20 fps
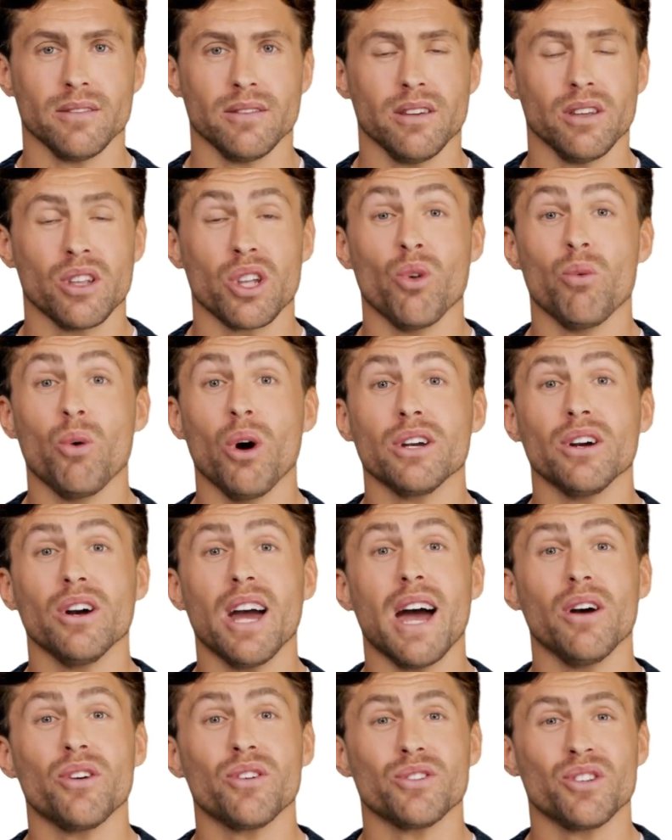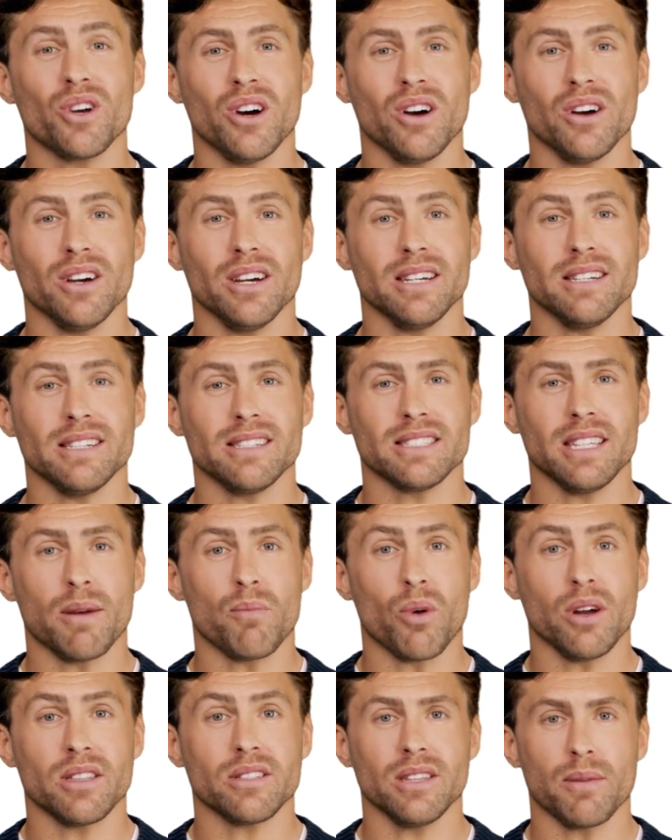You wonder how you turned into
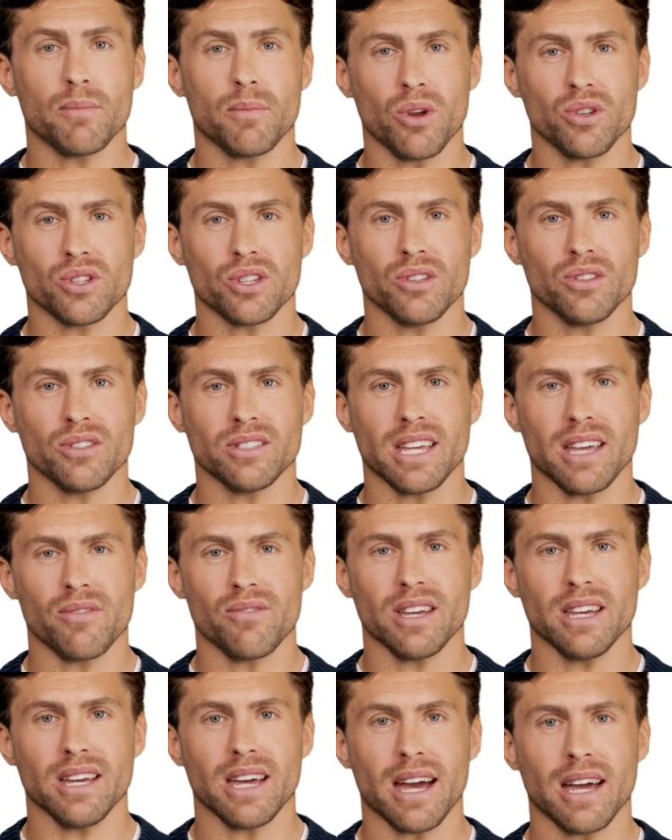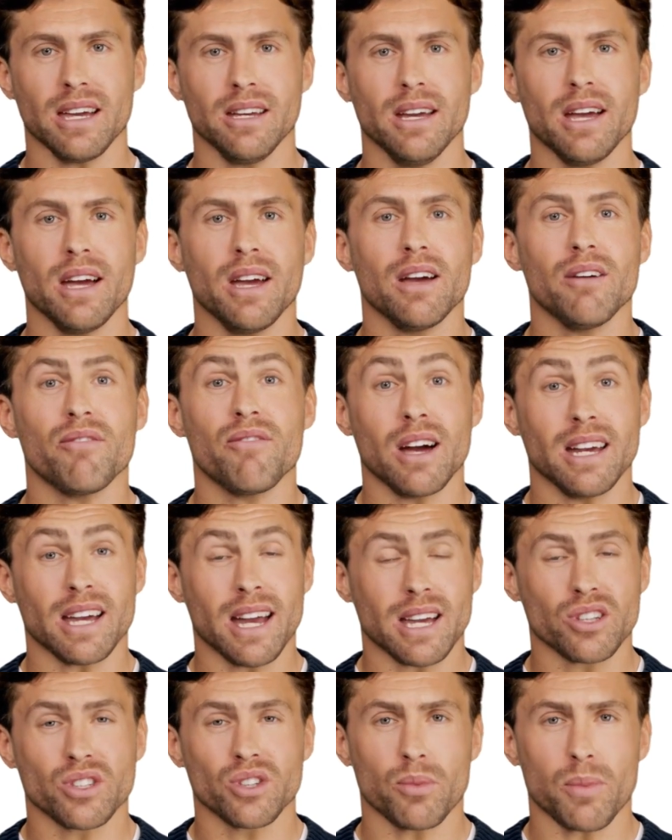someone's emotional safety net,
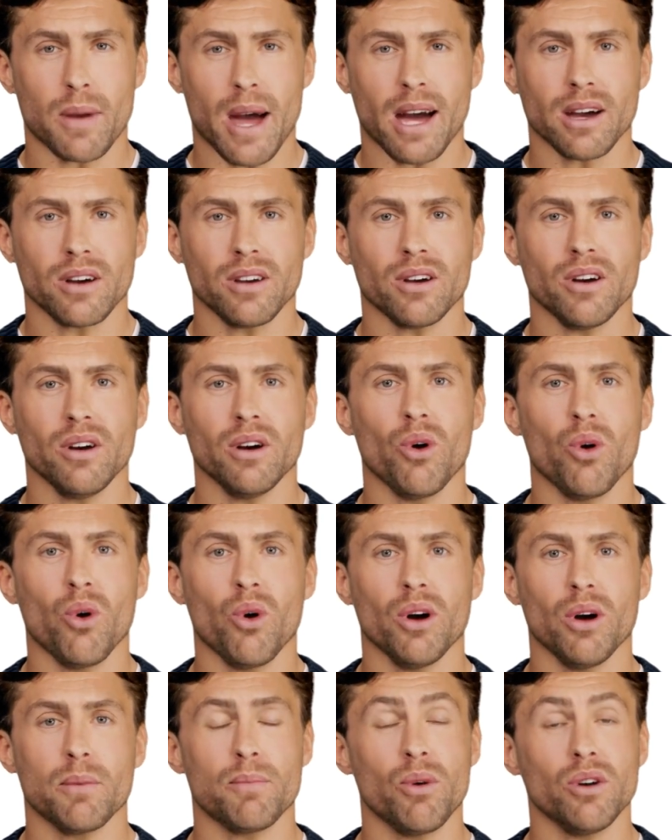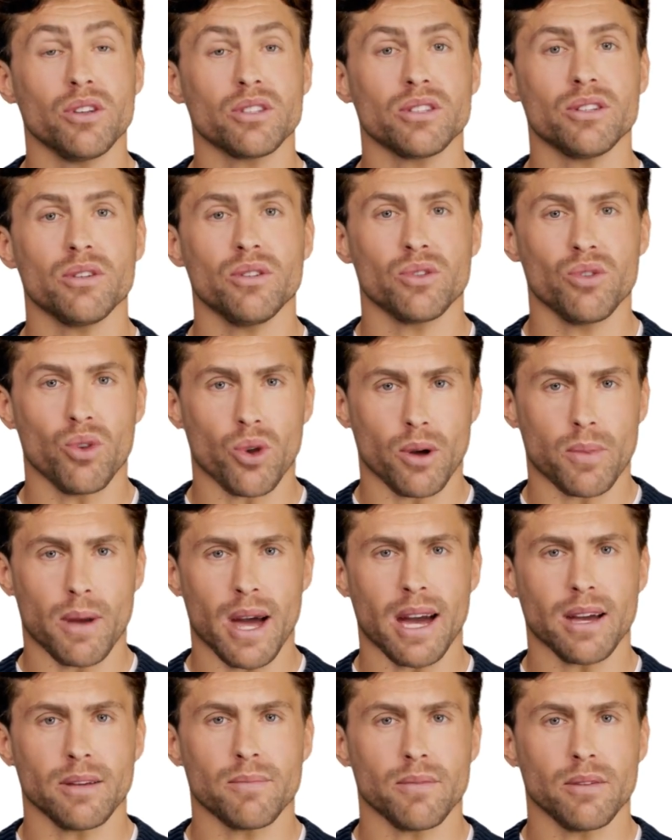financial backer, or personal
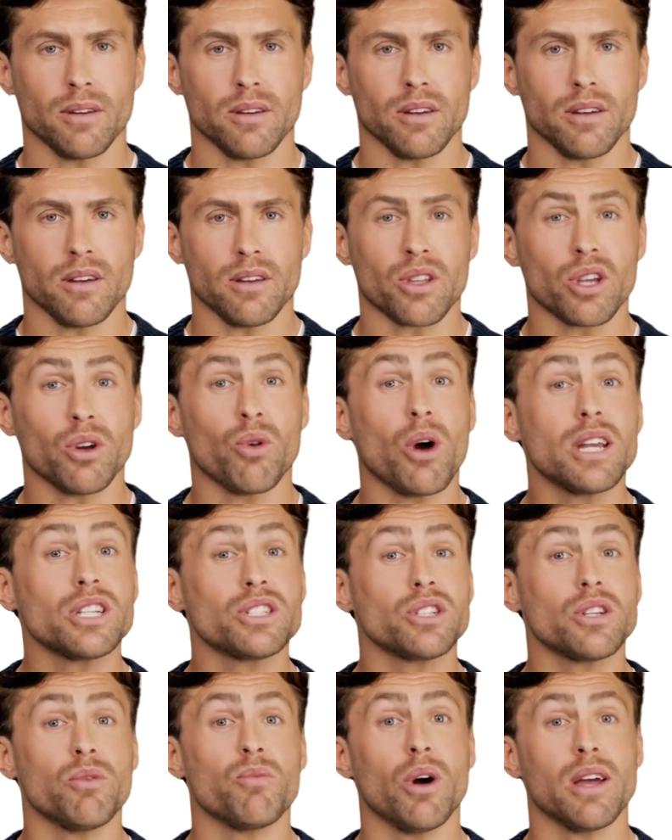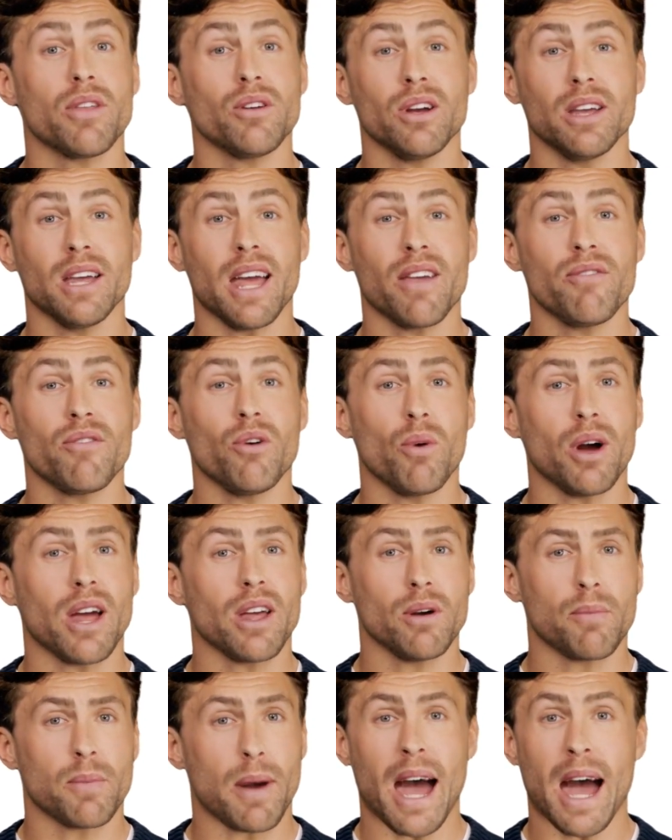doormat. You question whether you gave away
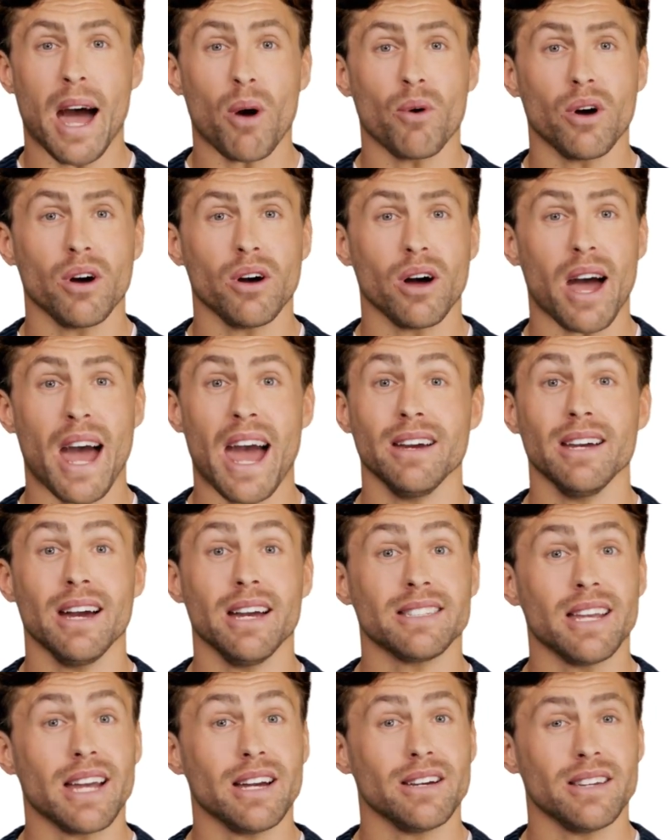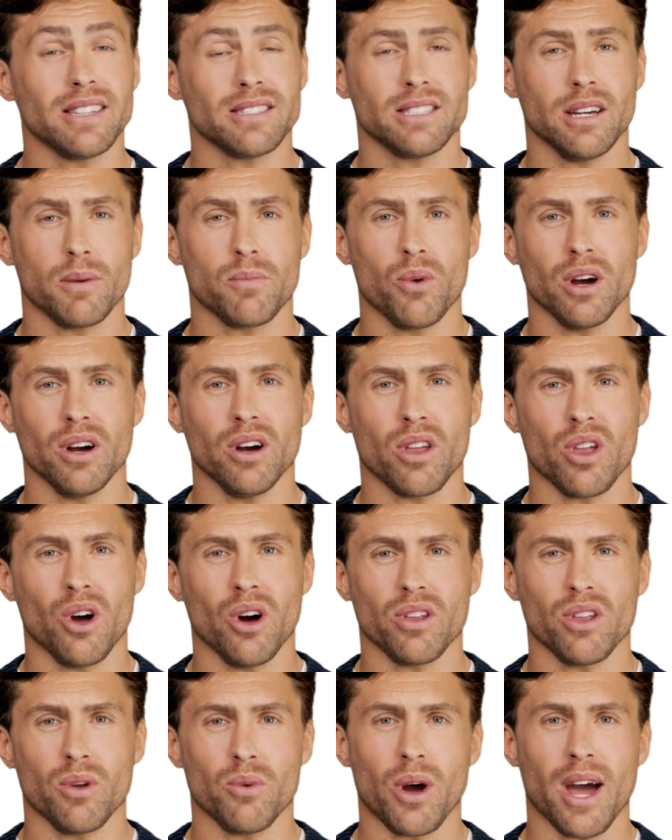your power and identity somewhere
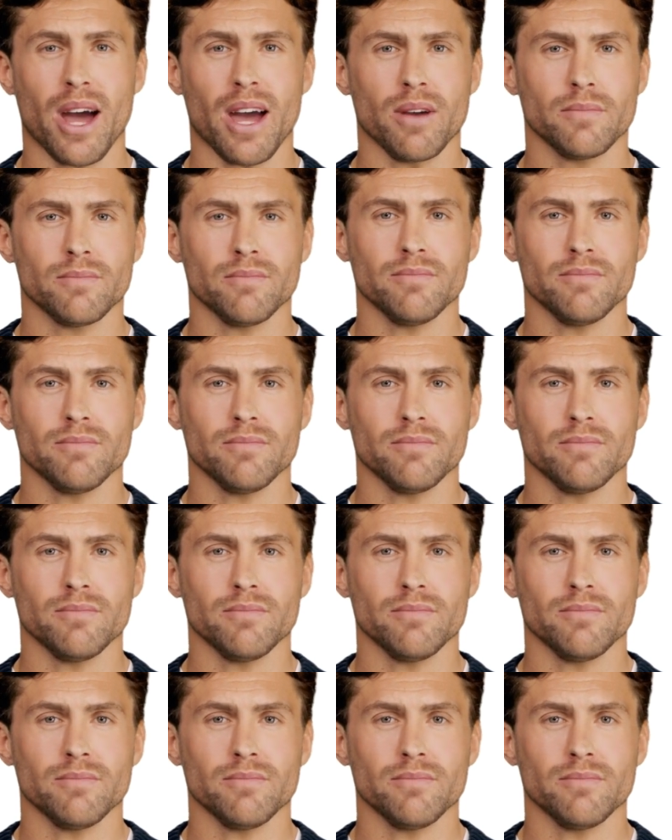along the way.